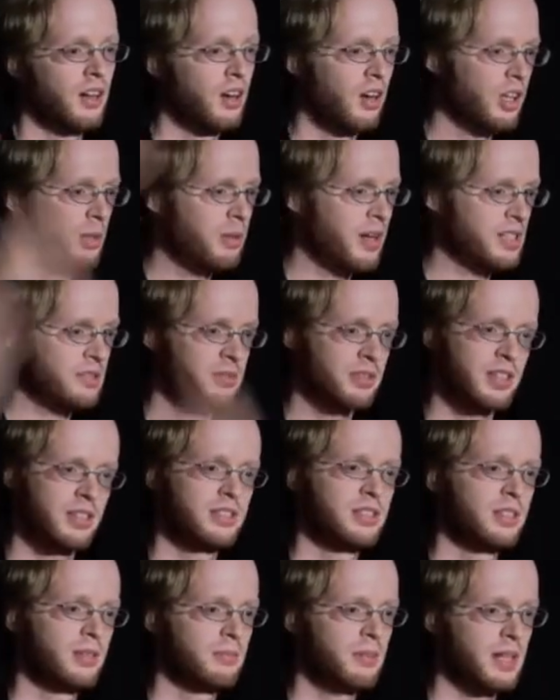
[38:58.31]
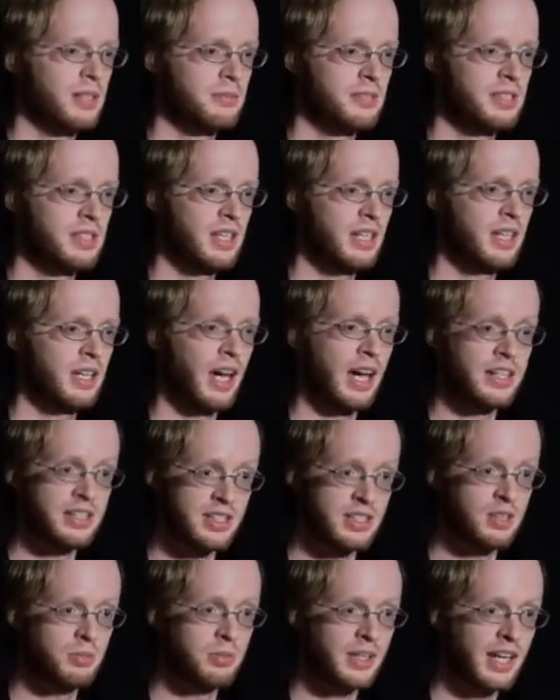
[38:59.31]
all possible things you could possibly say. I
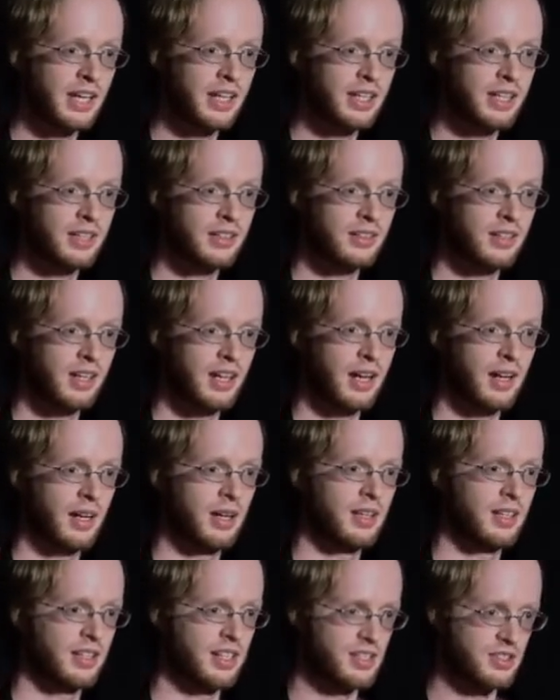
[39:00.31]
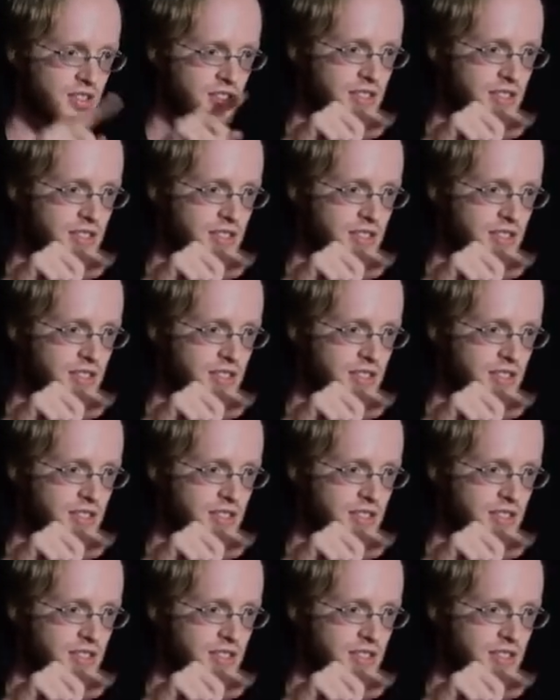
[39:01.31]
deduplicate it uh, in case there's